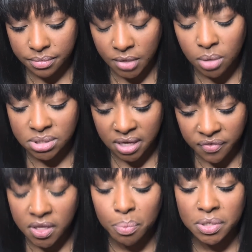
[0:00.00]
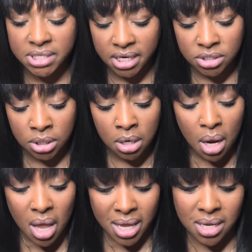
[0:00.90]
He was definitely a protector.
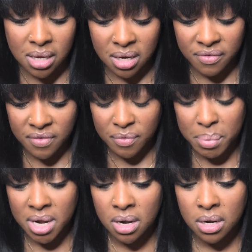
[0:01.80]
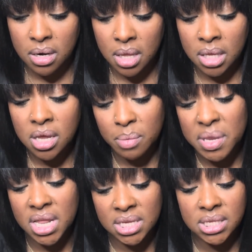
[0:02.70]
He could have even been, it could have
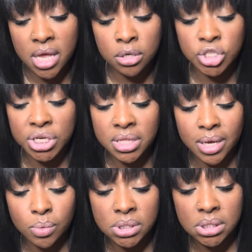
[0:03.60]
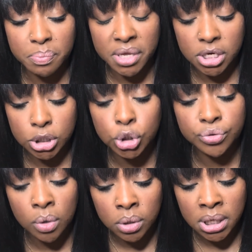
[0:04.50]
been his energy that was a bit
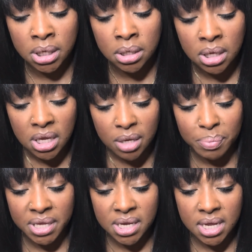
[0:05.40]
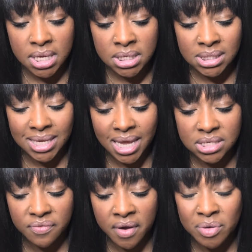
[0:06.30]
controlling, because he
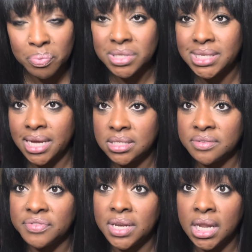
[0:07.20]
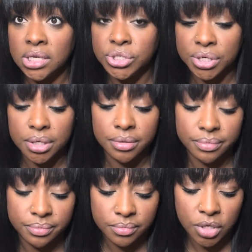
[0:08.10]
has a very protective nature.
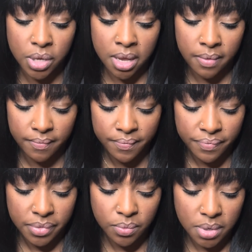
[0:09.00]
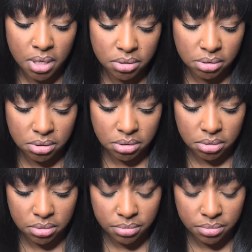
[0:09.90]
Okay, what else?